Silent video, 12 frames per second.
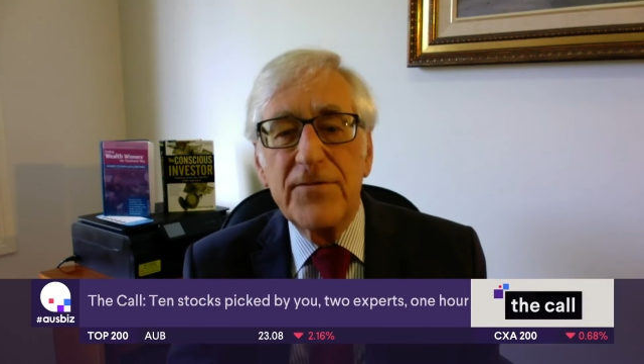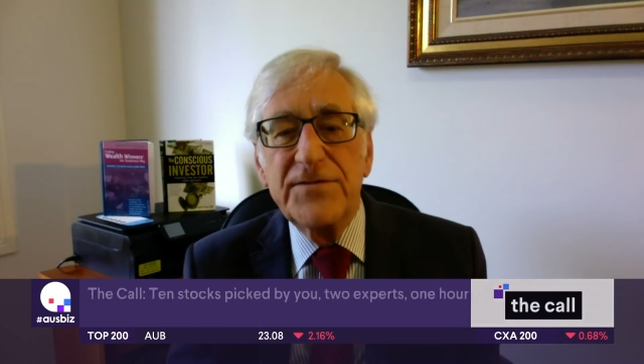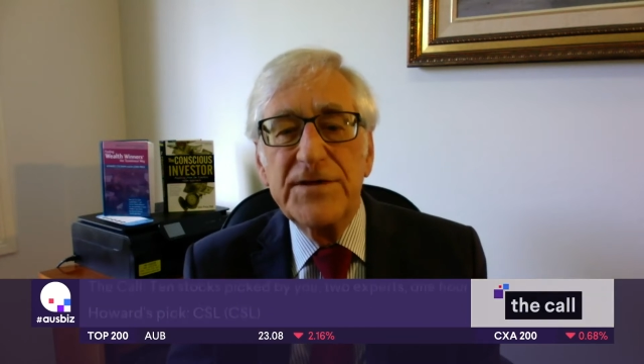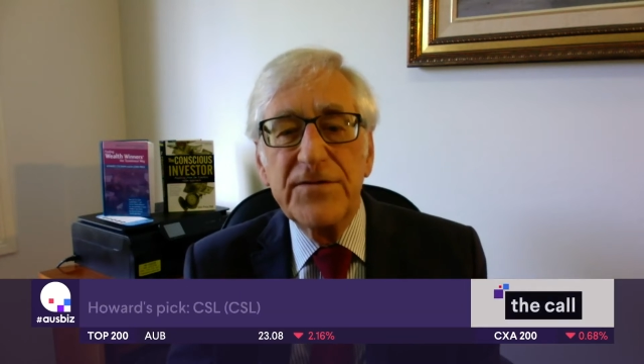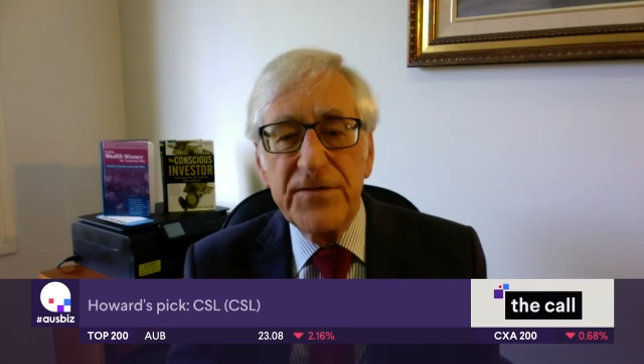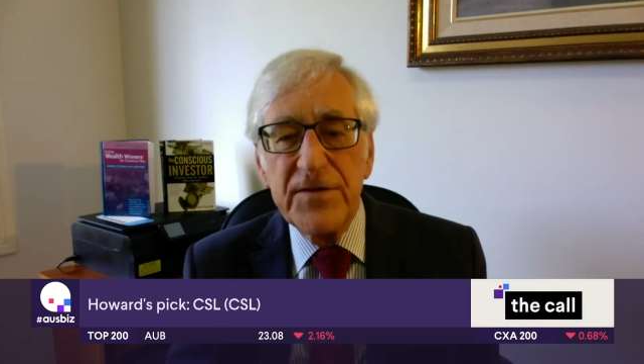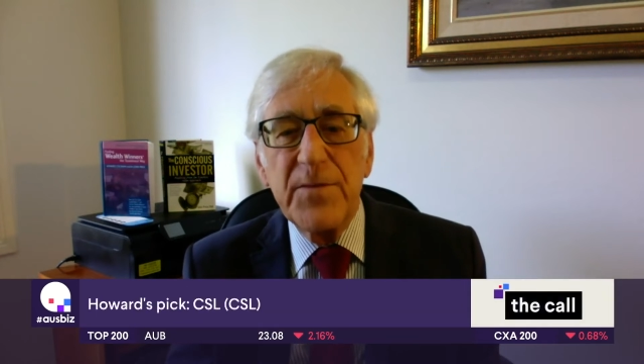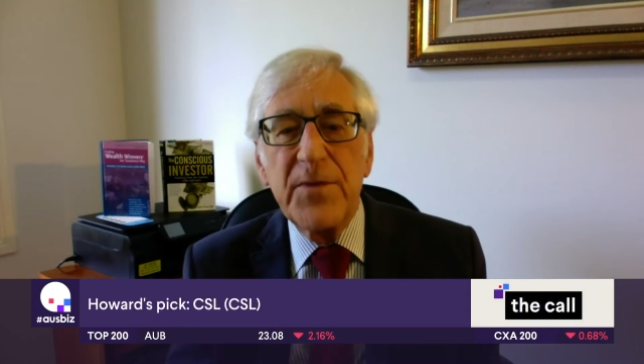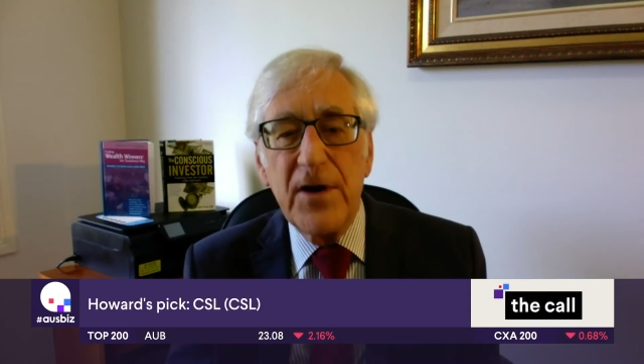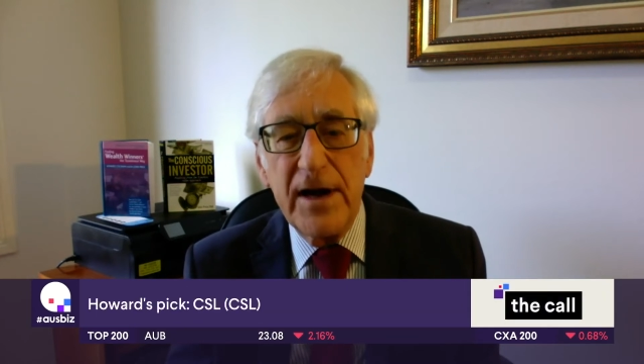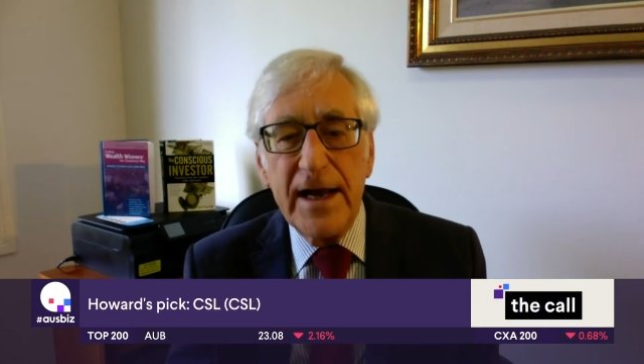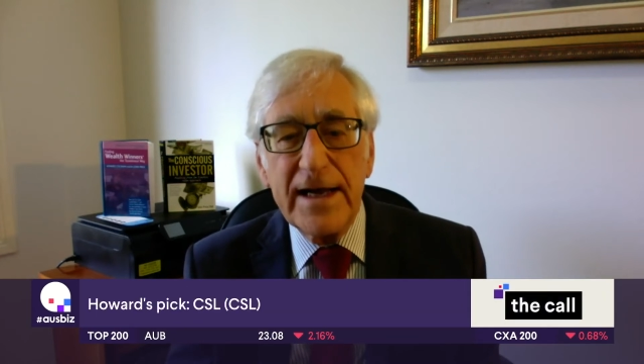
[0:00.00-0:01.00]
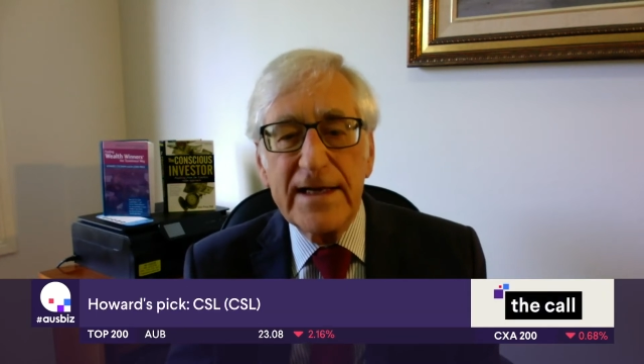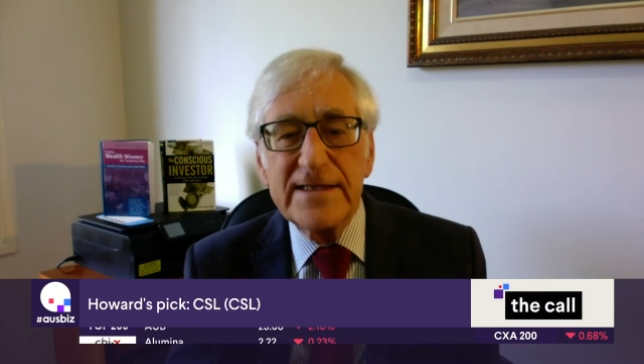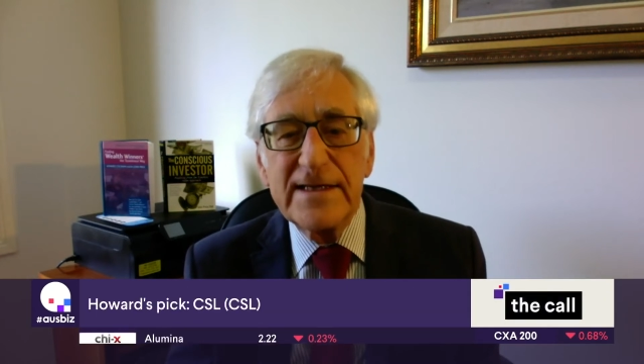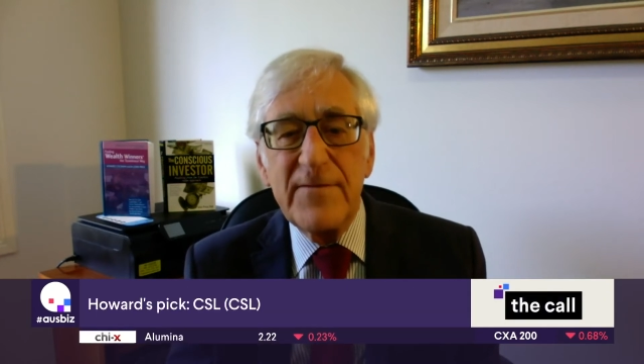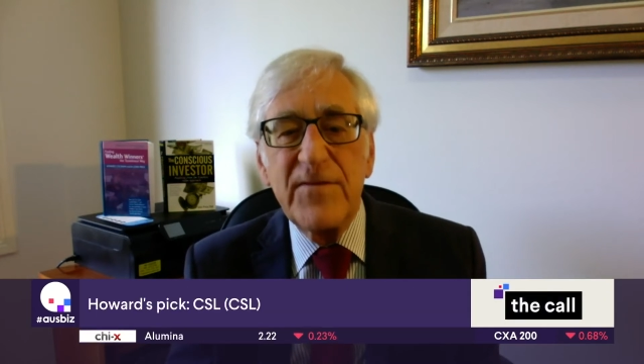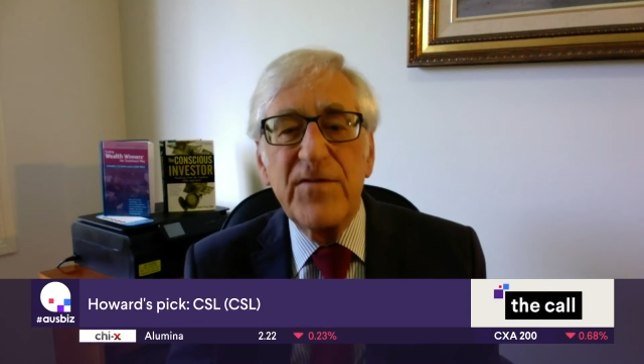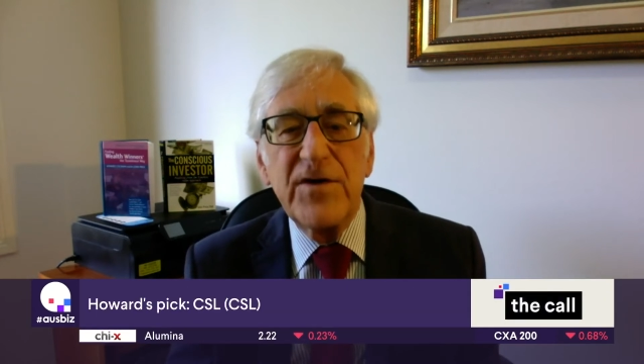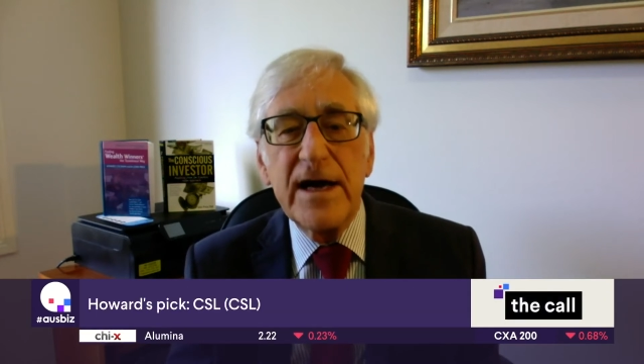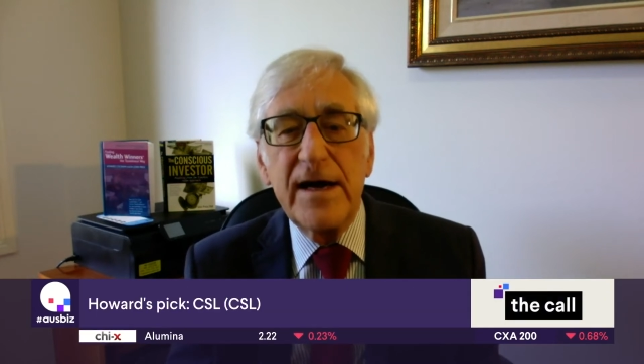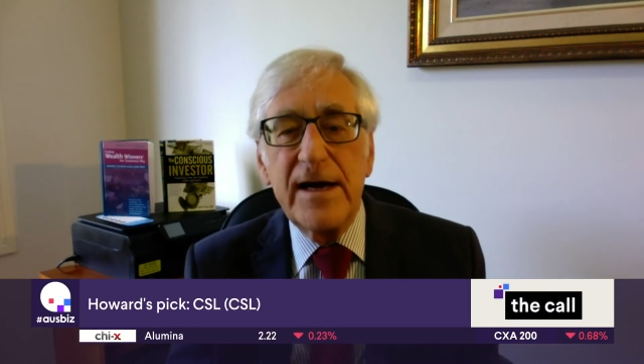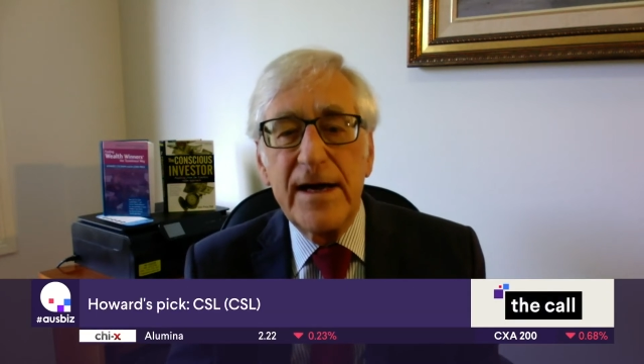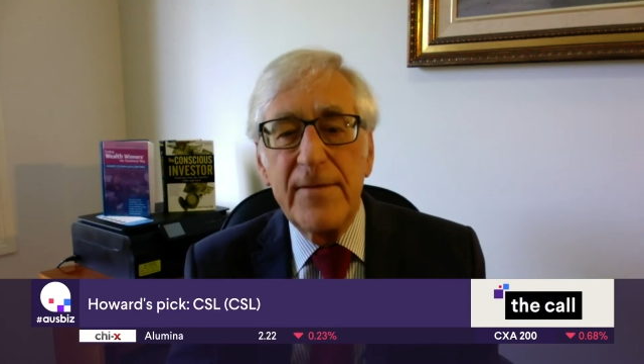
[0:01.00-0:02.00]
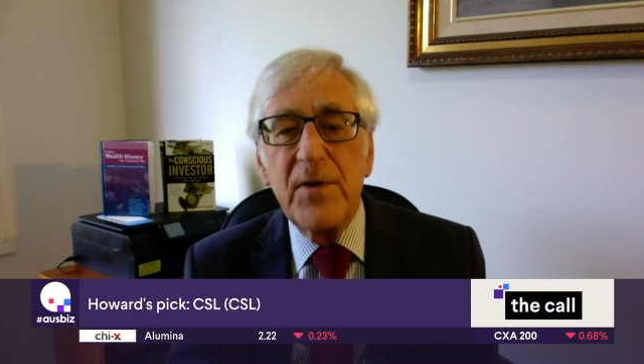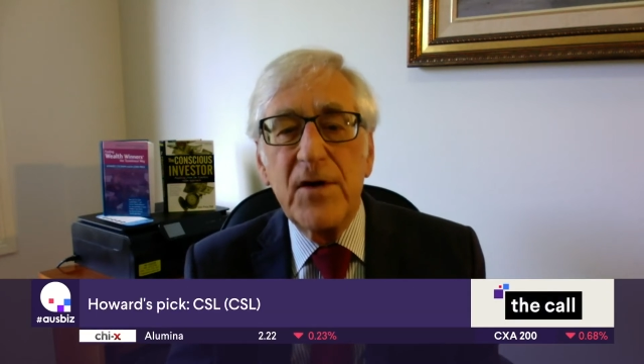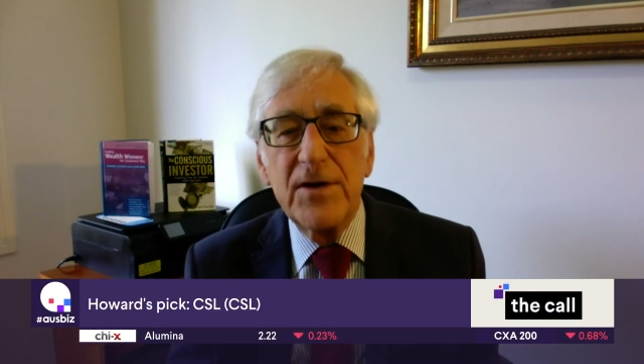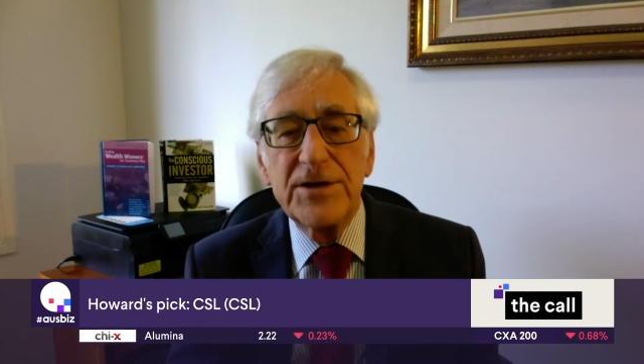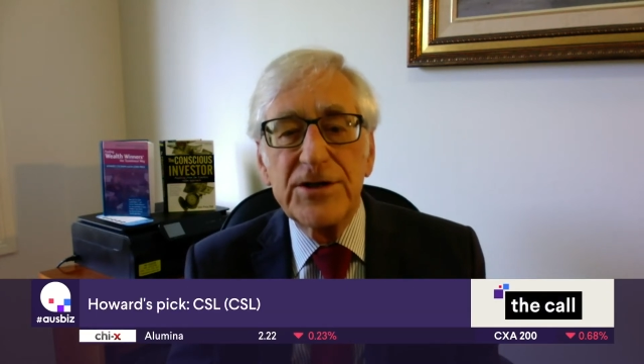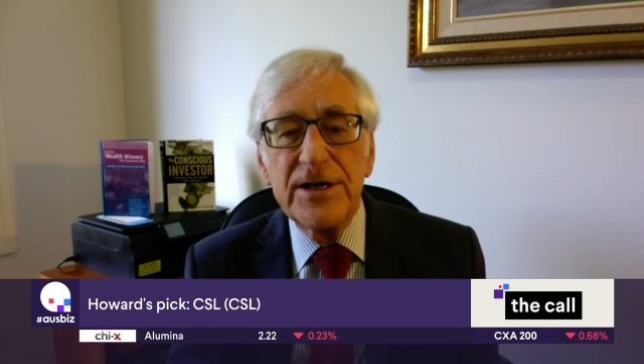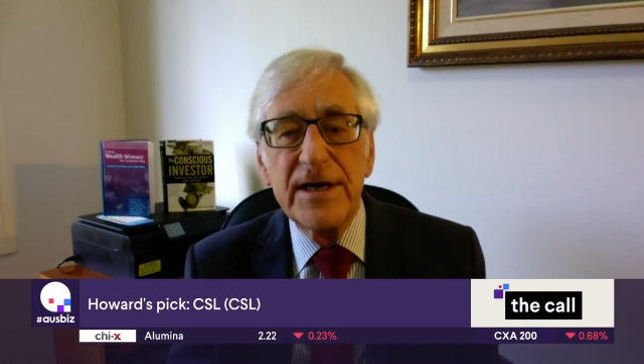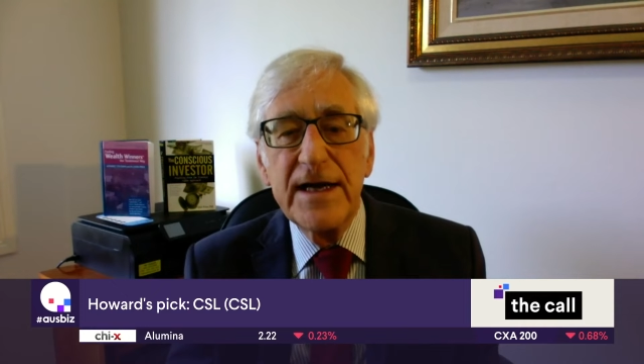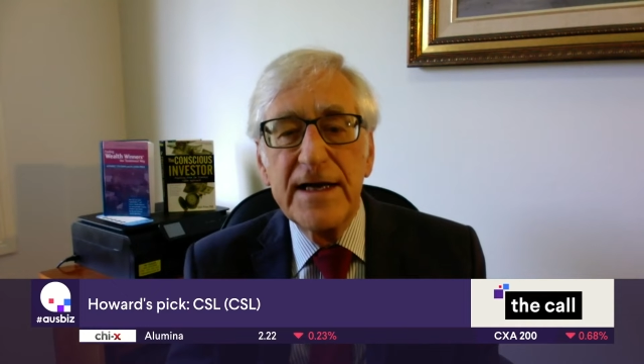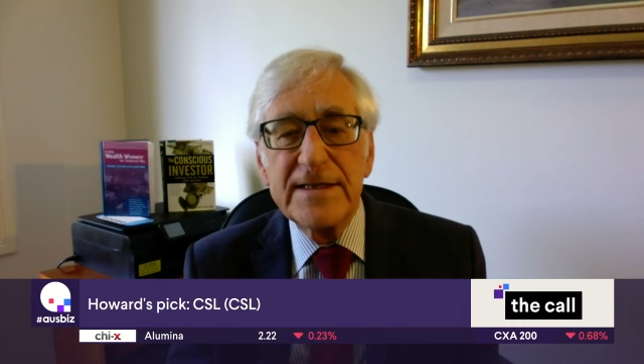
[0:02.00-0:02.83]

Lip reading: of different products, some very high margin,